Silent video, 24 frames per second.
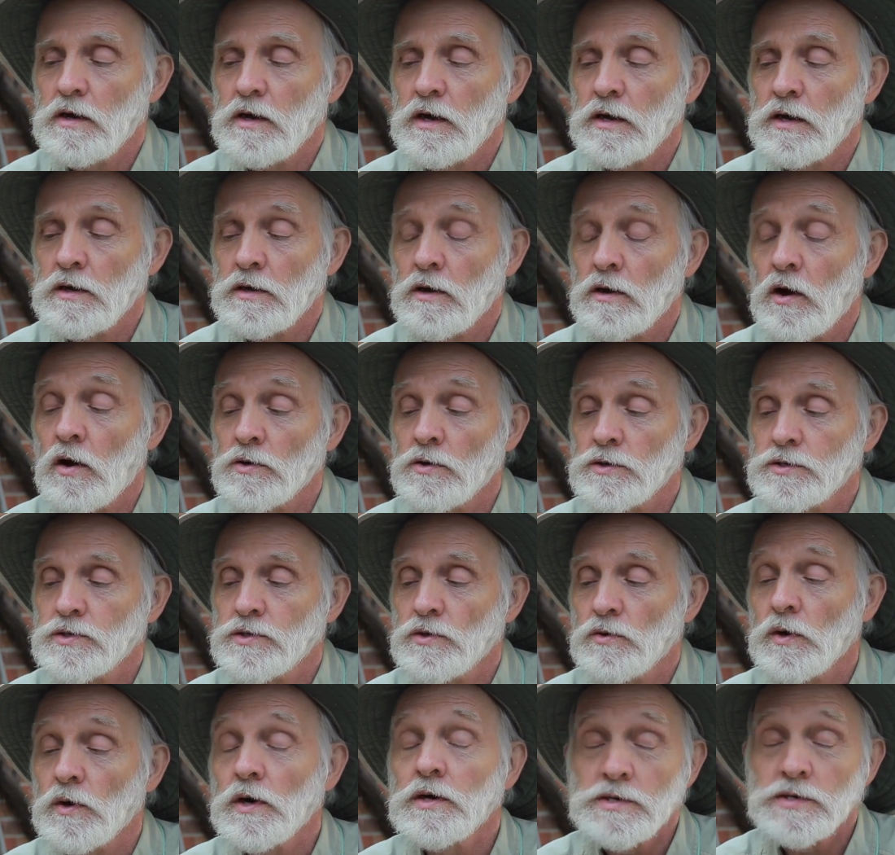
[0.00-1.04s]
it
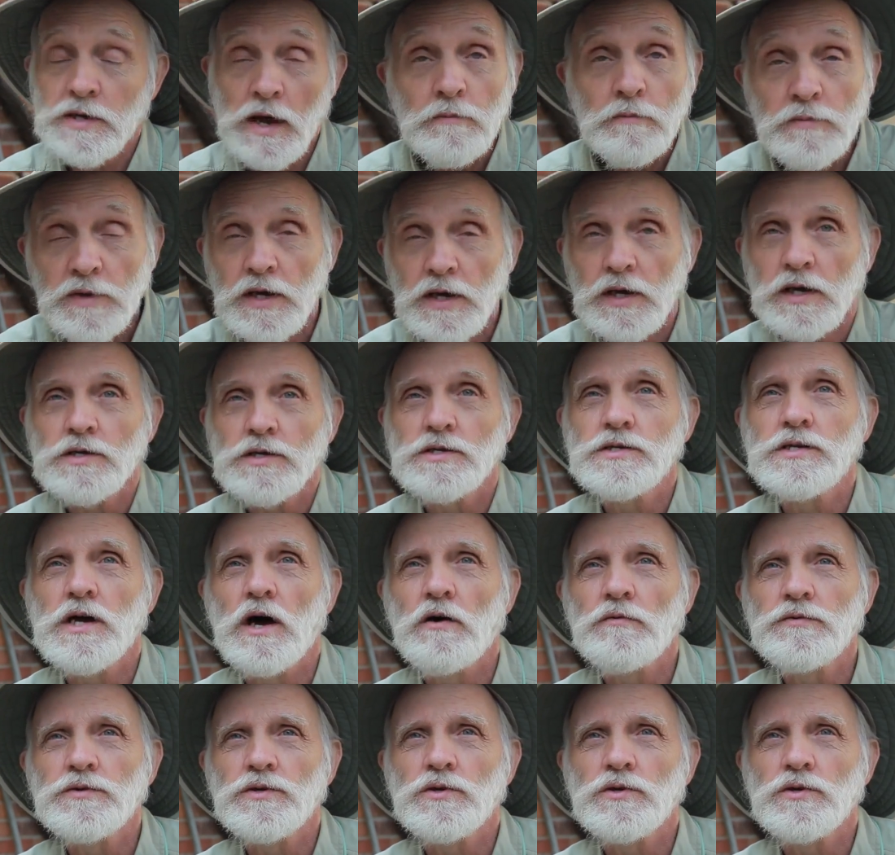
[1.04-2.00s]
also is emptying itself,